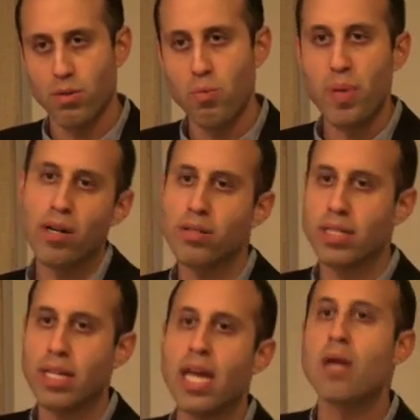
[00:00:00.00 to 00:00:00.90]
who
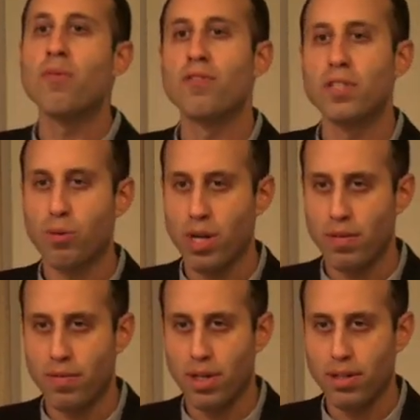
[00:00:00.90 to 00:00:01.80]
bears the name of his
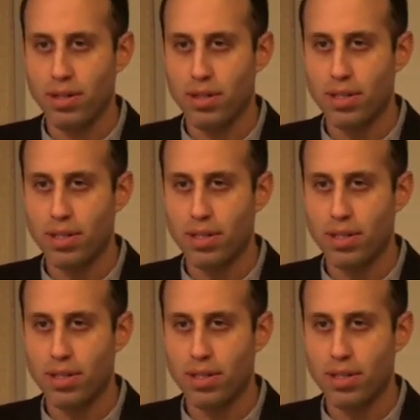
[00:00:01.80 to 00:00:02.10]
grandfather.